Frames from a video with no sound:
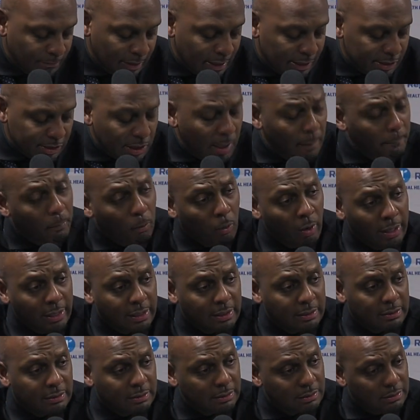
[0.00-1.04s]
At some
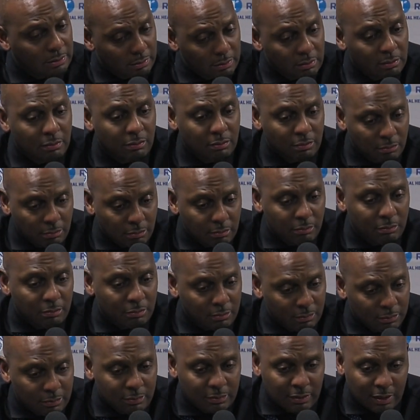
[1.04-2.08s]
point,
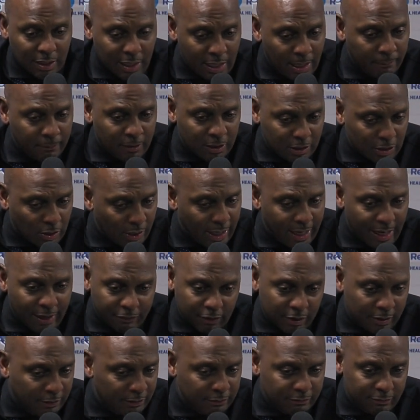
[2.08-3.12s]
I'm just gonna have
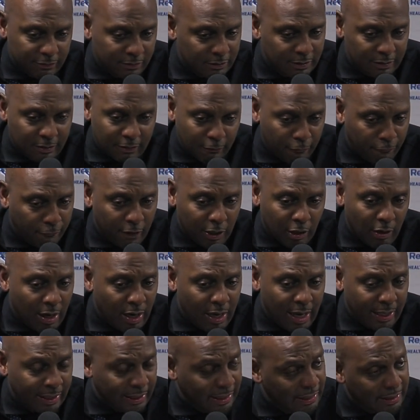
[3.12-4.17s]
to figure
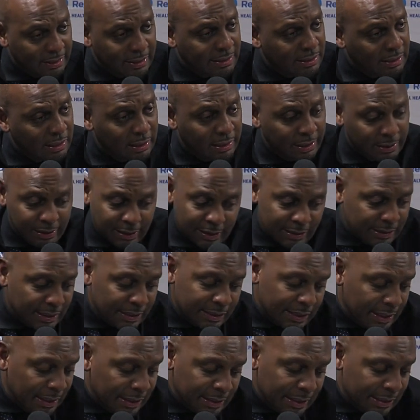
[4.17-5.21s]
out how to get this done. It's
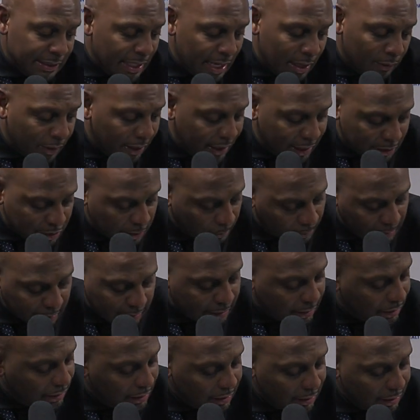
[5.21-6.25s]
just, it's just how it has to
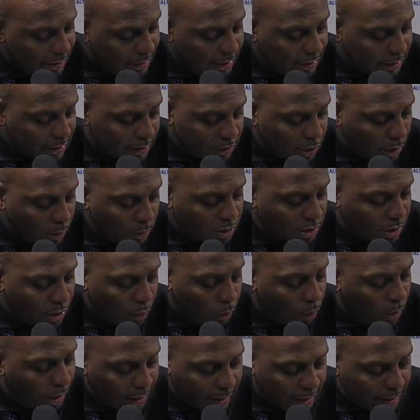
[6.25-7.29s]
be, because there was no
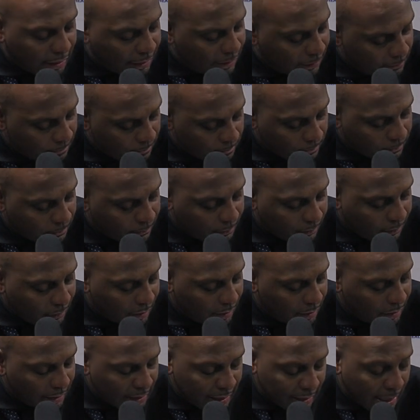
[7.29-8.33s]
way.
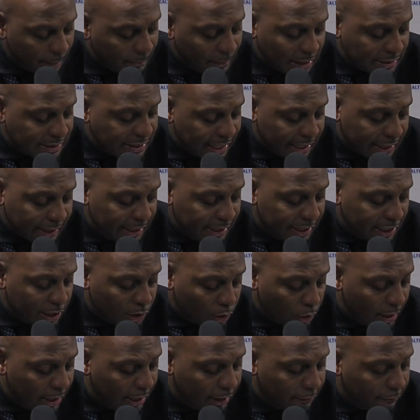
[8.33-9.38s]
And I'm not taking any
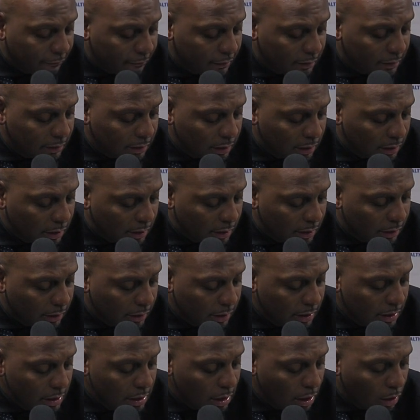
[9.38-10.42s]
credit
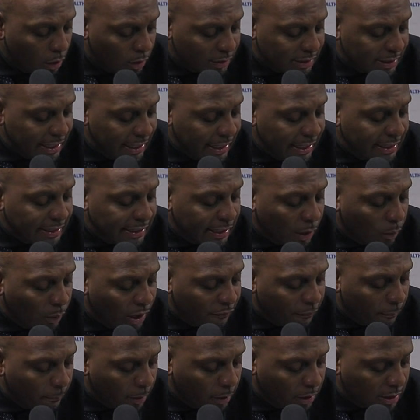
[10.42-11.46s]
or anything away
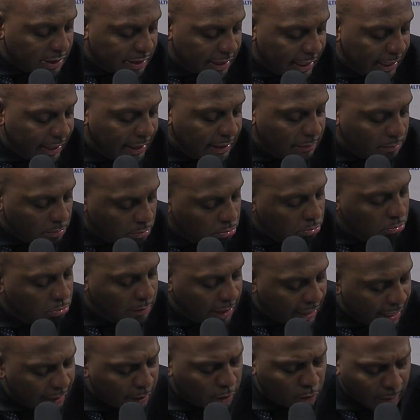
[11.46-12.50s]
from Murray State.
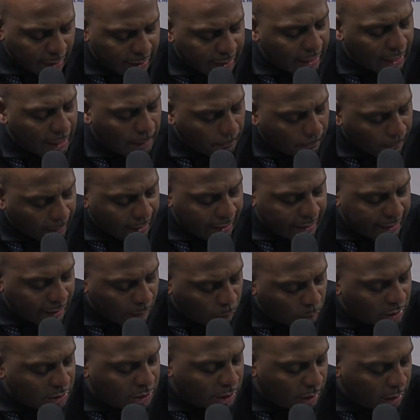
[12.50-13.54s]
They had a great game plan. They
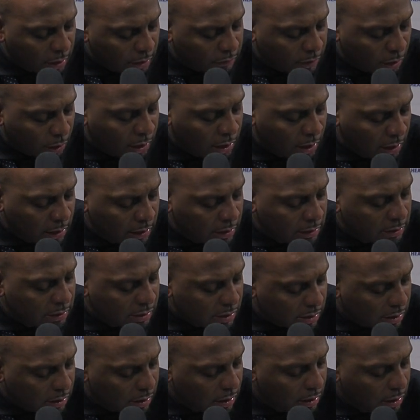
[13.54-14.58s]
went to their, their
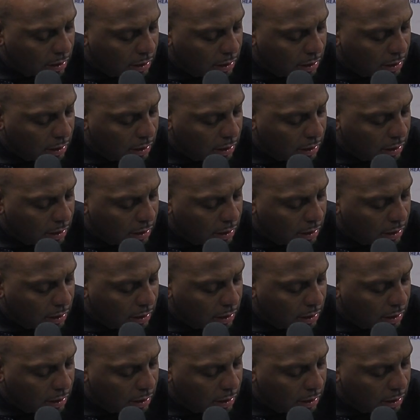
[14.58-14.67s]
guns.